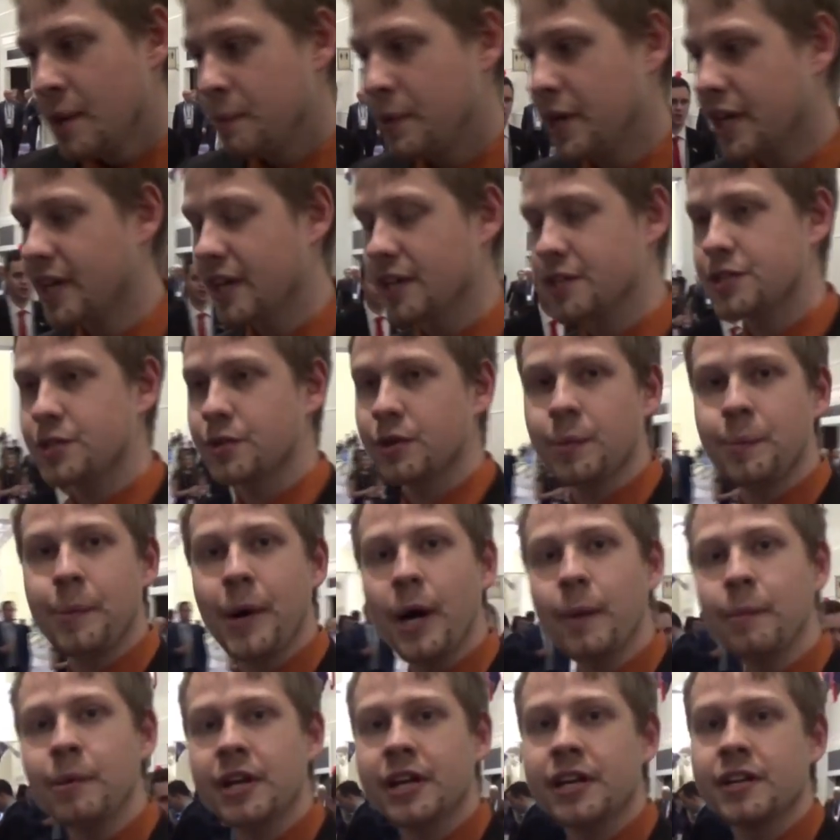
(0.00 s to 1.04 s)
Because the
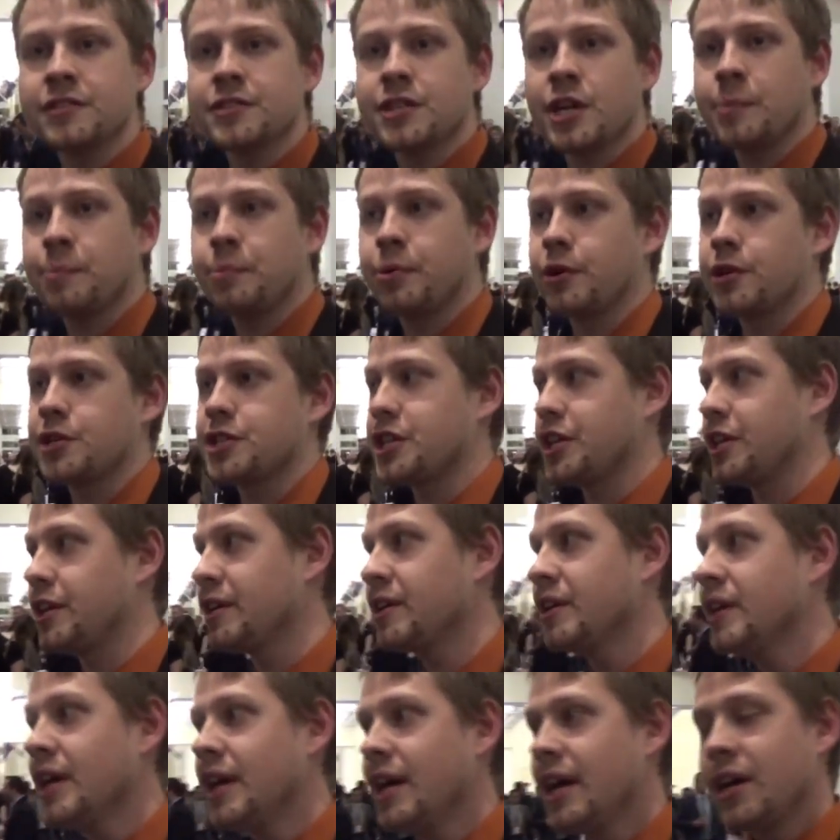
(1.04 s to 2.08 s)
Republicans are pushing
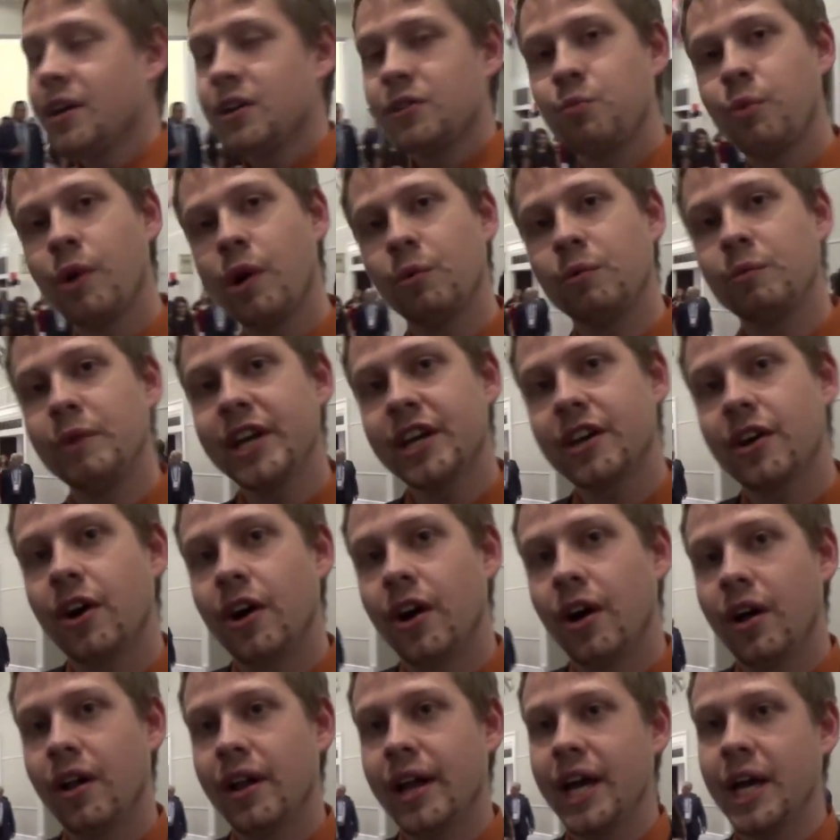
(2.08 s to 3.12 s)
what we
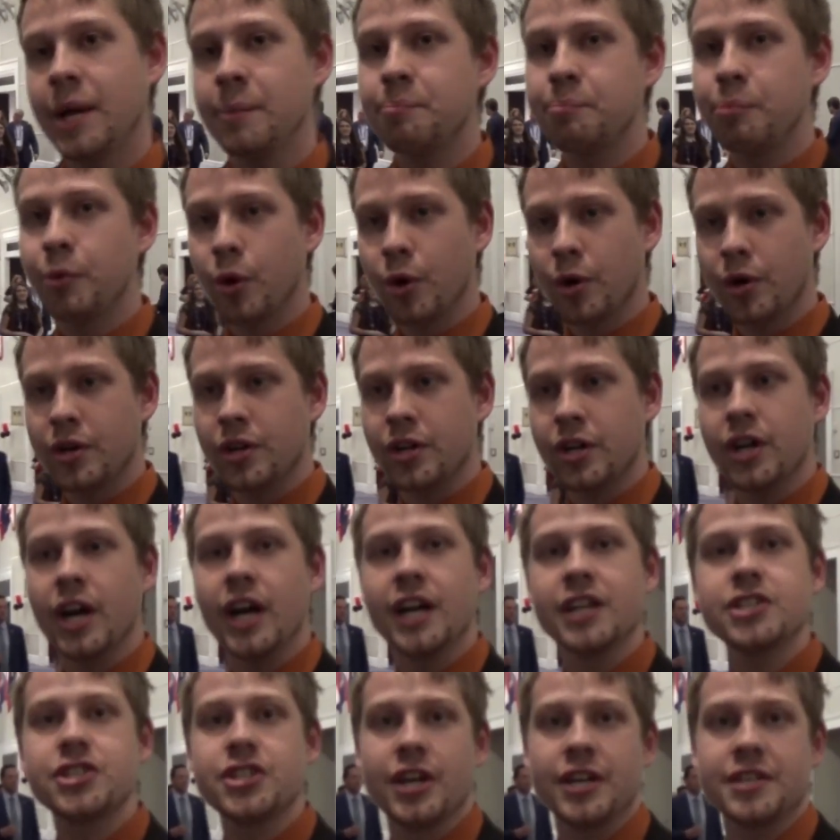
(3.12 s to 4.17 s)
call a border
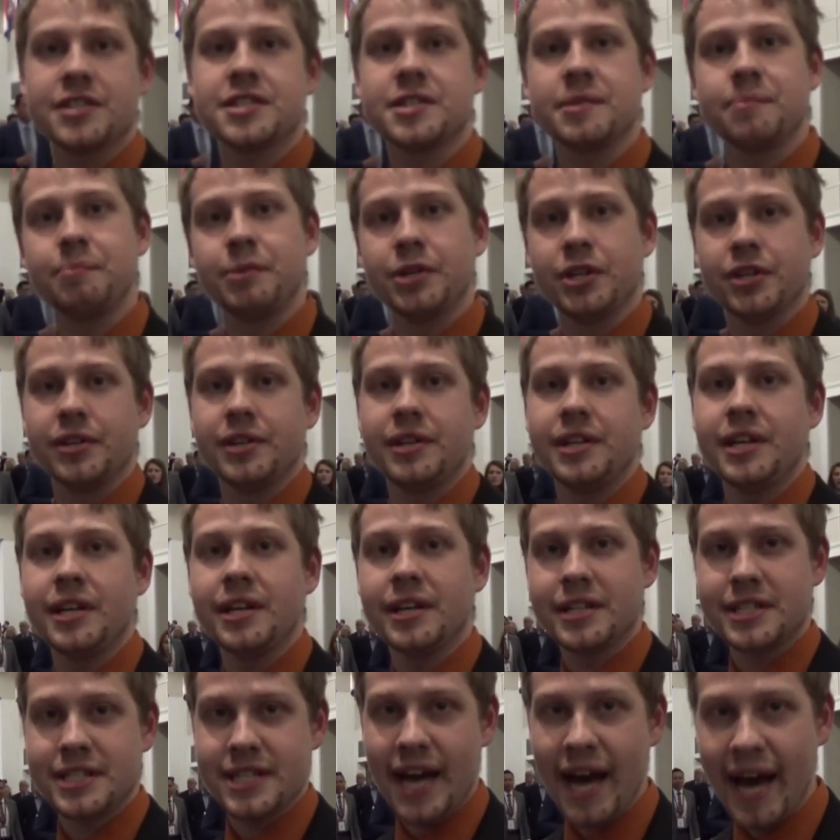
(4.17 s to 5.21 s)
adjustability
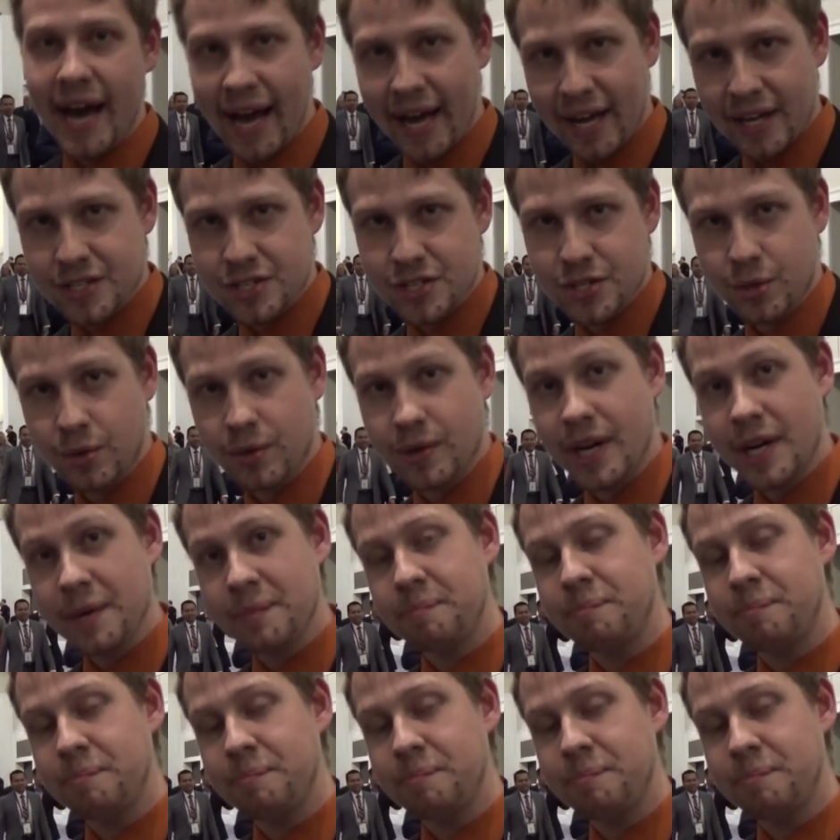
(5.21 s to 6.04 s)
tax, or a